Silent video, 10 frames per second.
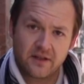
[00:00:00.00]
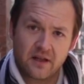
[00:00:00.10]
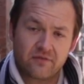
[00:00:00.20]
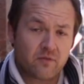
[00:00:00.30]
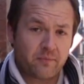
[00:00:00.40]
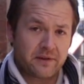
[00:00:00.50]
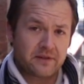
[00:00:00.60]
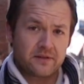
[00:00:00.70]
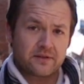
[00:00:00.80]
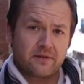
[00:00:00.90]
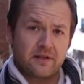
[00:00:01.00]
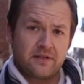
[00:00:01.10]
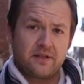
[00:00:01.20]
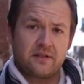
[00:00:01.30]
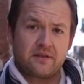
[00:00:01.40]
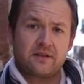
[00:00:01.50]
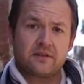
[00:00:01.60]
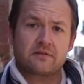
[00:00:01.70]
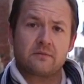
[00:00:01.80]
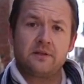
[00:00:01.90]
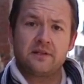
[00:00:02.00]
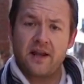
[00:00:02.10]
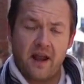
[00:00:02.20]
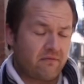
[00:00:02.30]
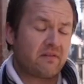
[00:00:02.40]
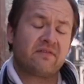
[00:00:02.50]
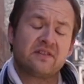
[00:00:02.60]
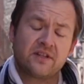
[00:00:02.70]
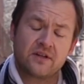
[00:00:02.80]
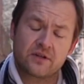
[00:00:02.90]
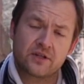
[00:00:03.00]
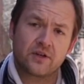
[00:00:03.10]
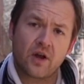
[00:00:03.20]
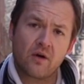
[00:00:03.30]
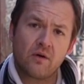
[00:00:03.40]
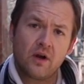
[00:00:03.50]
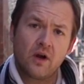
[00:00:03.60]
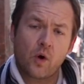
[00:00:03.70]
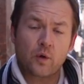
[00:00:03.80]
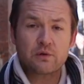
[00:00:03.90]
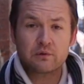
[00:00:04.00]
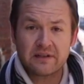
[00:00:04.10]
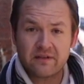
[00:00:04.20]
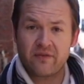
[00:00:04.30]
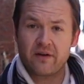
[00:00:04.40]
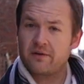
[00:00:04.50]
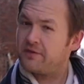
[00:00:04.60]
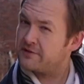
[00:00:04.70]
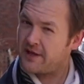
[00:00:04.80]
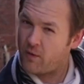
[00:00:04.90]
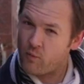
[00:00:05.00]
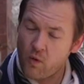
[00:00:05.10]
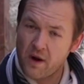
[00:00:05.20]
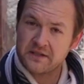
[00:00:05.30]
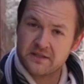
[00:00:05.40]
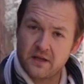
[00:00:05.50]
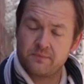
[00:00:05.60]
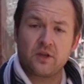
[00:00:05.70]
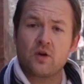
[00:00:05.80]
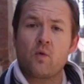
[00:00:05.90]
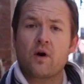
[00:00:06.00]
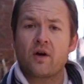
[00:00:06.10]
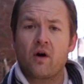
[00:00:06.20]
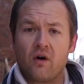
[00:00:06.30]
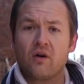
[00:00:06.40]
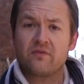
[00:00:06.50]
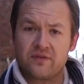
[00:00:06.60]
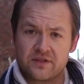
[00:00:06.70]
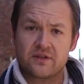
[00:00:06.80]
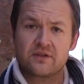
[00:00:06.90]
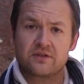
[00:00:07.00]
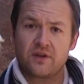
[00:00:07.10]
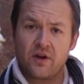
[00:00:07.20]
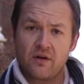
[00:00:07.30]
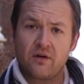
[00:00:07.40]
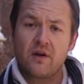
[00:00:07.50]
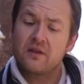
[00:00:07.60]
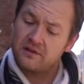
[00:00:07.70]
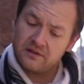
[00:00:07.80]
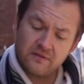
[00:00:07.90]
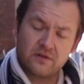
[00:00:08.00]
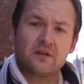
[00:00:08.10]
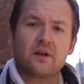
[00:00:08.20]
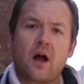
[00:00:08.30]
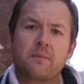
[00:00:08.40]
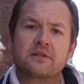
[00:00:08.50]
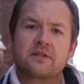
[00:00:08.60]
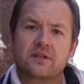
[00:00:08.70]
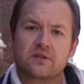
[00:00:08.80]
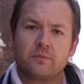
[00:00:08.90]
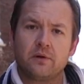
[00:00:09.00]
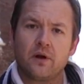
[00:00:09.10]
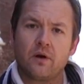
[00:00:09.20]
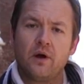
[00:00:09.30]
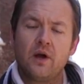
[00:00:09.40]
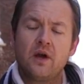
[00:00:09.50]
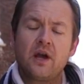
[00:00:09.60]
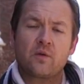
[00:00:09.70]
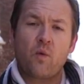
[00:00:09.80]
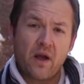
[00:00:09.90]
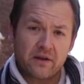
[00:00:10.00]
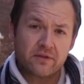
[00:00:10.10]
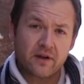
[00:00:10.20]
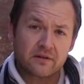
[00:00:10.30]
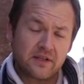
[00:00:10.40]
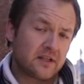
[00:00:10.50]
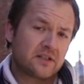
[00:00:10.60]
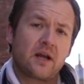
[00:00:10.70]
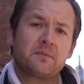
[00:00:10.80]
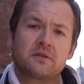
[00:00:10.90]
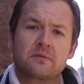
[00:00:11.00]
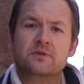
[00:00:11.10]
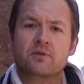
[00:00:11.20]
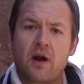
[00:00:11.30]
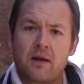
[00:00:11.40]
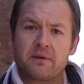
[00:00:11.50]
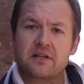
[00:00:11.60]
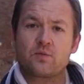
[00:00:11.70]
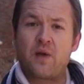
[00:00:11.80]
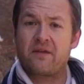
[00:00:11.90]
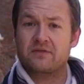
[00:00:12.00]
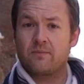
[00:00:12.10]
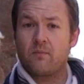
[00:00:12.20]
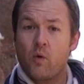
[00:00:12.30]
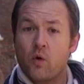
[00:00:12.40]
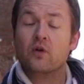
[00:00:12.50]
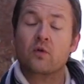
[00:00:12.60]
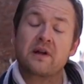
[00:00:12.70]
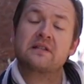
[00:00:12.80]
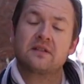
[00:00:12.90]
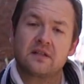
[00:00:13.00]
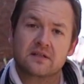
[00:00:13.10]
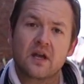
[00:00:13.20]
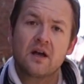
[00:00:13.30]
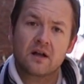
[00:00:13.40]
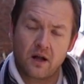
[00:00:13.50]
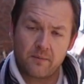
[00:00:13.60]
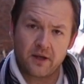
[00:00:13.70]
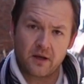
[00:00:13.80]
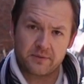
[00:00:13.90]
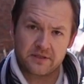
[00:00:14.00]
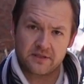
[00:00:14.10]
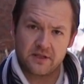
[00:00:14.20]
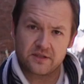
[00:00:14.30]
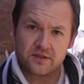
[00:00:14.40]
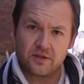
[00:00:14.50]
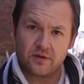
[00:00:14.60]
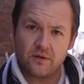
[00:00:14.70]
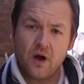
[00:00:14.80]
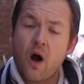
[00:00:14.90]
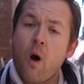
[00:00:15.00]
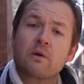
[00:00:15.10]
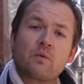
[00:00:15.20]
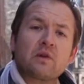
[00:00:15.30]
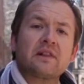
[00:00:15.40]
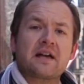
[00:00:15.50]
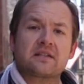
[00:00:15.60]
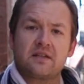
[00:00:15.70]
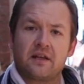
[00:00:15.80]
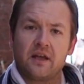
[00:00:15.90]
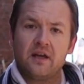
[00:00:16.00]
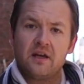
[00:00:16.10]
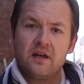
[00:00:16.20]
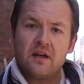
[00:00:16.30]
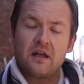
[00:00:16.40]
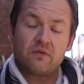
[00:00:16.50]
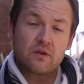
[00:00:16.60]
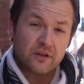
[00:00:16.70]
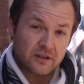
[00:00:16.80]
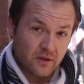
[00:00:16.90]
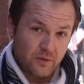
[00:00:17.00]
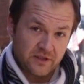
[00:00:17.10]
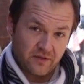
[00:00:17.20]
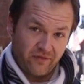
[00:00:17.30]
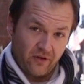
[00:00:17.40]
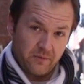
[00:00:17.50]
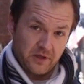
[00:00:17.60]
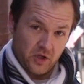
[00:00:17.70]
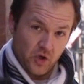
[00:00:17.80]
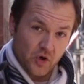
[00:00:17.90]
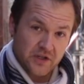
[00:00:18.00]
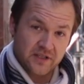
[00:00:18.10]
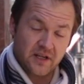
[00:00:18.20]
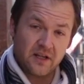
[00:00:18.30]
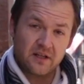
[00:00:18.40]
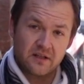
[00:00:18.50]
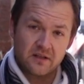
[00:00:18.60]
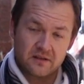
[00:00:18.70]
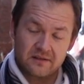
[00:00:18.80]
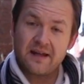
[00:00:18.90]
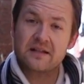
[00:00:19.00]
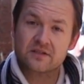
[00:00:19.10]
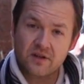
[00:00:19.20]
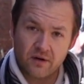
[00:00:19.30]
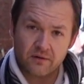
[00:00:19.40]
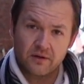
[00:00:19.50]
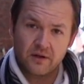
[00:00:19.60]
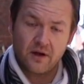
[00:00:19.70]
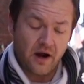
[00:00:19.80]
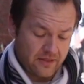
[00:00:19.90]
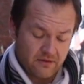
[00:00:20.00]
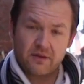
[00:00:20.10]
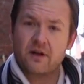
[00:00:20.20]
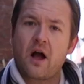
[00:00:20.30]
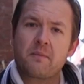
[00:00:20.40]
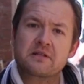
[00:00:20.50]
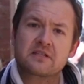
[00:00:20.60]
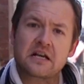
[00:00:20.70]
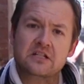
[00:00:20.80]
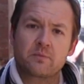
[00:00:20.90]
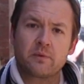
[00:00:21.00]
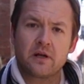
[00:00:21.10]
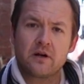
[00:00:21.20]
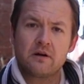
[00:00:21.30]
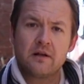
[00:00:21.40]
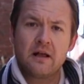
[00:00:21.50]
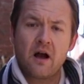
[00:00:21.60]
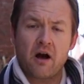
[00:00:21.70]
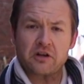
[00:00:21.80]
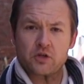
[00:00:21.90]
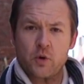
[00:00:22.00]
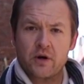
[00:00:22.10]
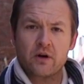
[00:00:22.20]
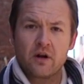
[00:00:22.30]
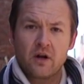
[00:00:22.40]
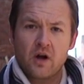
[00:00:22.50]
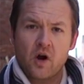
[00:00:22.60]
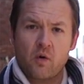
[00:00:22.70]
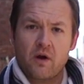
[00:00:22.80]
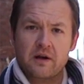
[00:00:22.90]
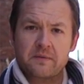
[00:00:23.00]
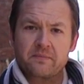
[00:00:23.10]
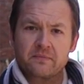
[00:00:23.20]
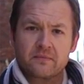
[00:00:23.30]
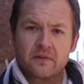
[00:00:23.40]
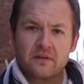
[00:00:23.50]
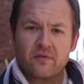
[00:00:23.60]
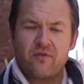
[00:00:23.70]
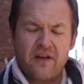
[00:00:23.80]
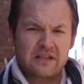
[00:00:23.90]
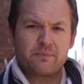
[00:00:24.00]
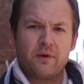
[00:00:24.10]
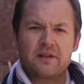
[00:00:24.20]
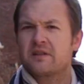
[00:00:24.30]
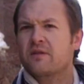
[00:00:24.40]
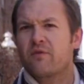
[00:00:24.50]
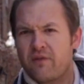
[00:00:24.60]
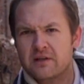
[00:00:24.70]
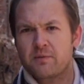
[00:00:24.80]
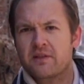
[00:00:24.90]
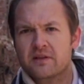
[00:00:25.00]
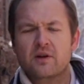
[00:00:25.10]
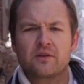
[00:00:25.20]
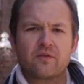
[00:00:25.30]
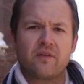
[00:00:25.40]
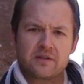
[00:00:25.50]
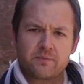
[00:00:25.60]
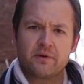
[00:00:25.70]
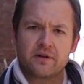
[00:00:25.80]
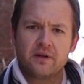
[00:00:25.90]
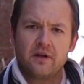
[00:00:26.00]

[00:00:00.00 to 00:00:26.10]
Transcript: If you've been to this great city and think there's something that every visitor should know, or you live here and there's that one tip that you want all visitors to know, then leave it in the comments section below. And while you're there, take a time to subscribe, because we have some more great cities coming up in season 2. Oh, and one last thing. If you think that we should film in your city, then let us know, either in the comments section below, on Twitter, or on the Facebook. Is it the Facebook? I think it's called the Facebook.